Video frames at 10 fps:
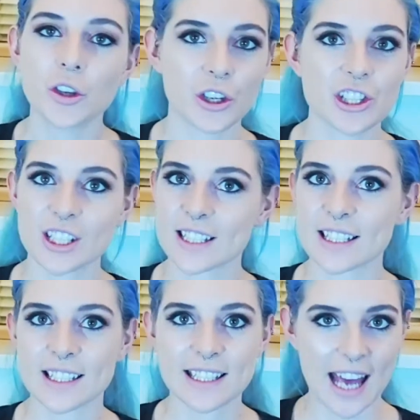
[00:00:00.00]
You can
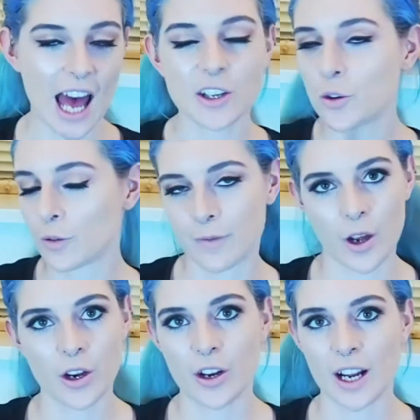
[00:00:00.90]
just scan your
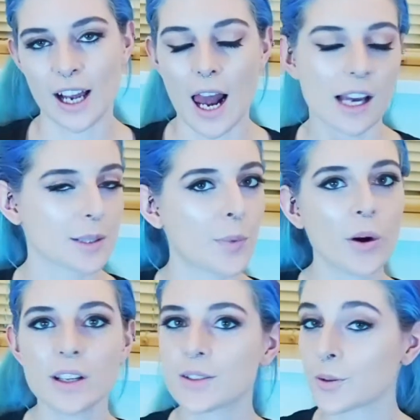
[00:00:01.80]
phone and collect
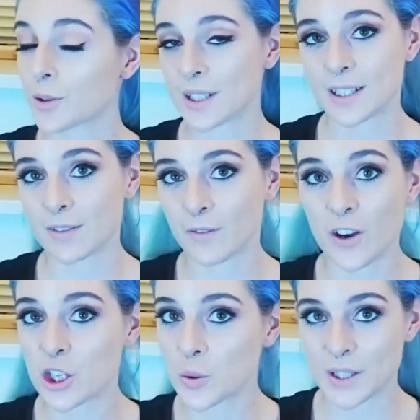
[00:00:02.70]
points or
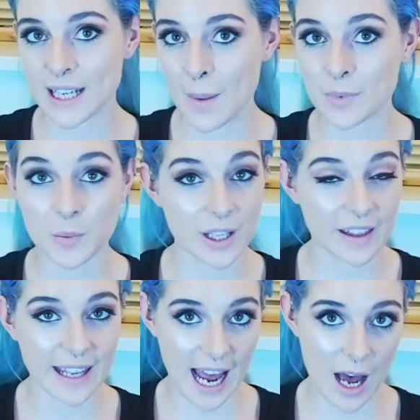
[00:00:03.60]
virtual stamps
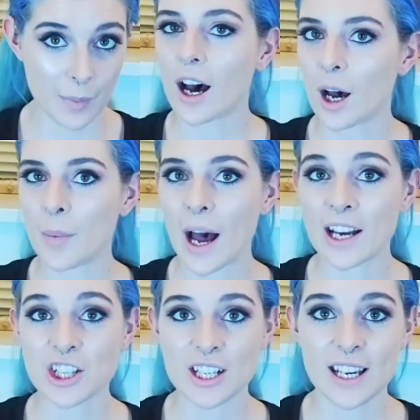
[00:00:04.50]
within the app.
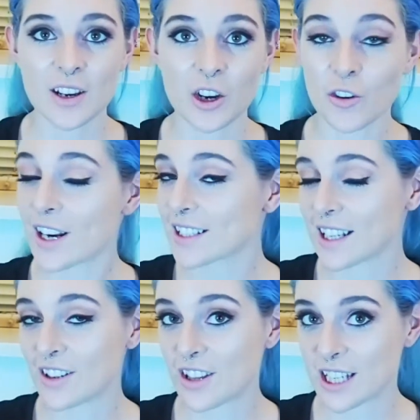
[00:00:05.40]
Actually, Greggs,
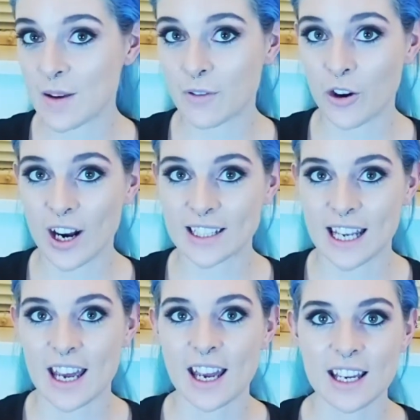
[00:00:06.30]
another tip for Greggs
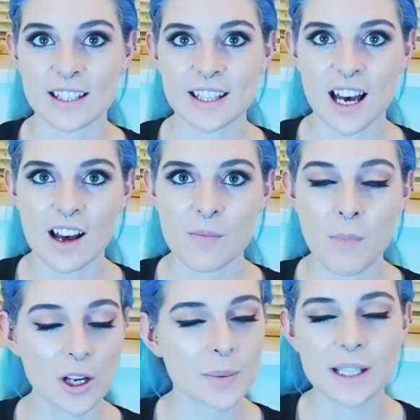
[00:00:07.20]
here is that
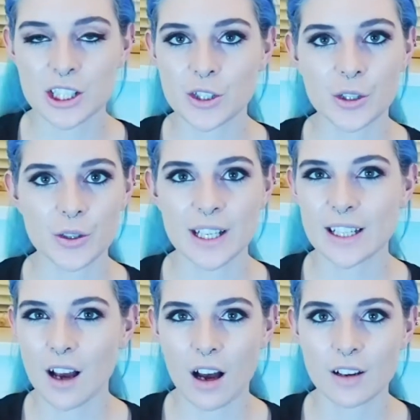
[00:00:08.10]
most places you
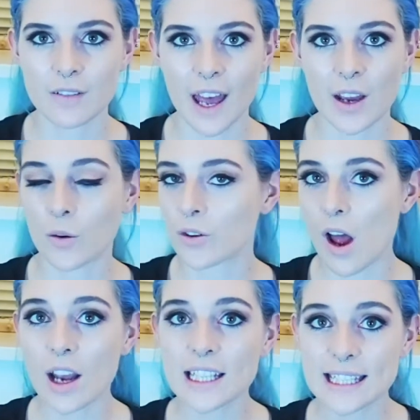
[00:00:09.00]
need kind of 8 or
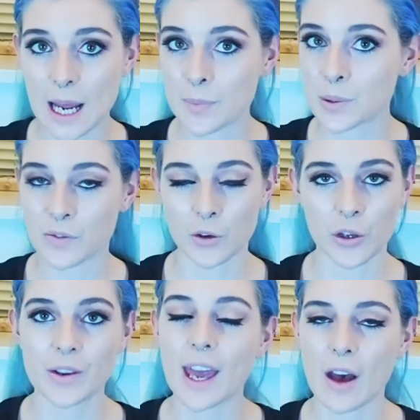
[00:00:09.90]
9 stamps before
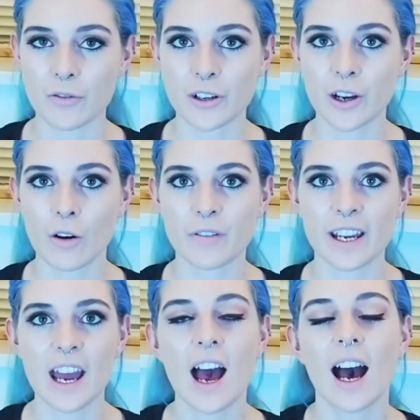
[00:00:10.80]
you get a free
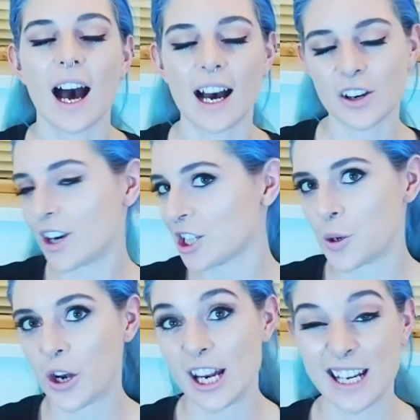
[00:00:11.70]
coffee. At Greggs
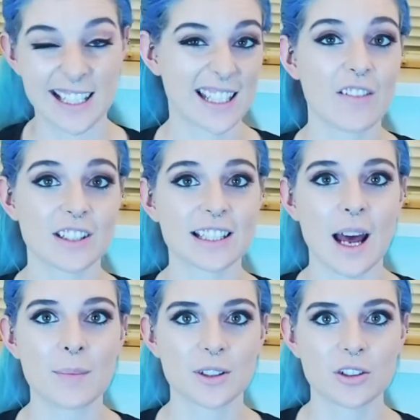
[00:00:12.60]
you only need 7
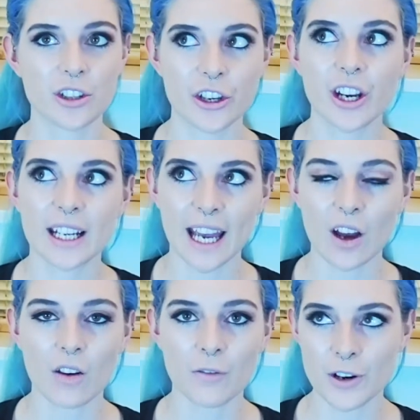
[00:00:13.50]
stamps, so you're going to
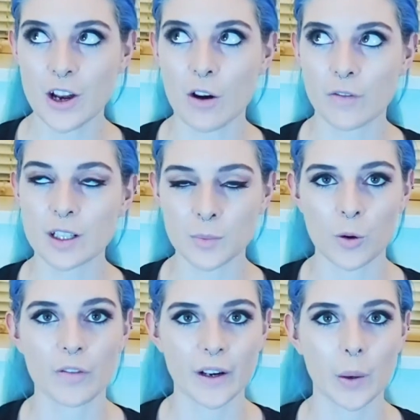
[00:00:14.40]
get free coffees
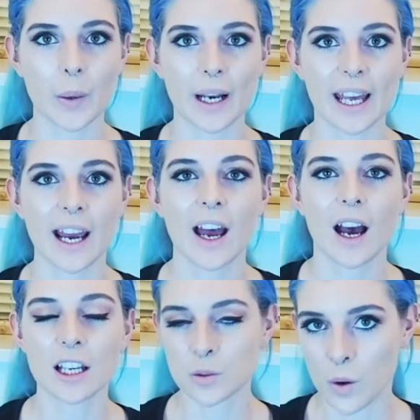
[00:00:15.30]
more frequently,
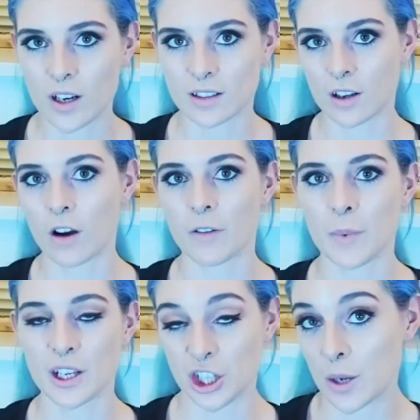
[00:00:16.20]
as well as the coffee
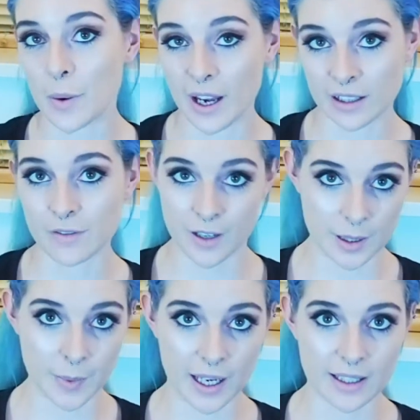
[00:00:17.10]
being cheaper in the
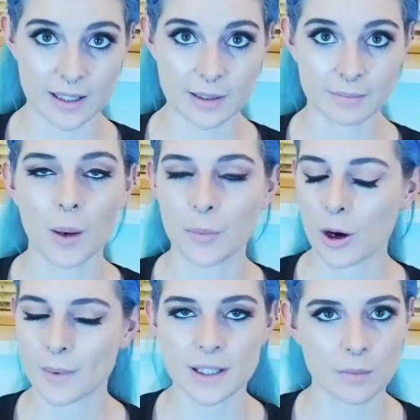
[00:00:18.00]
first place. I
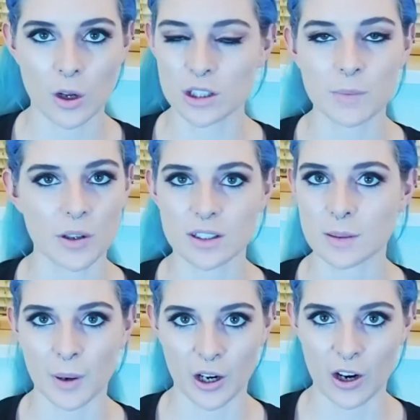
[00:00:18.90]
promise I'm not
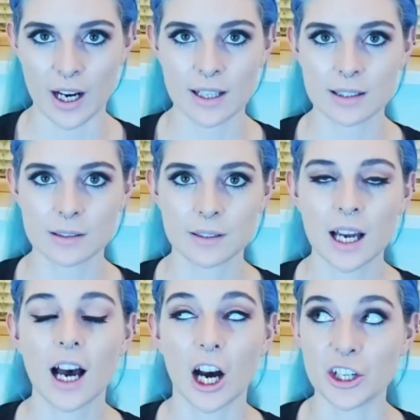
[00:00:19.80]
sponsored by Greggs.
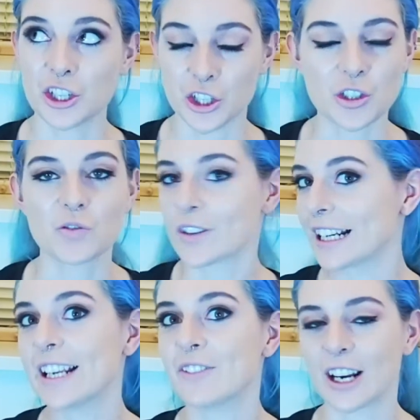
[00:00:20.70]
I just
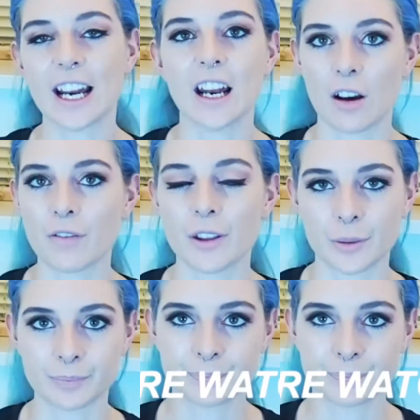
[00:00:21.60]
really, really love them.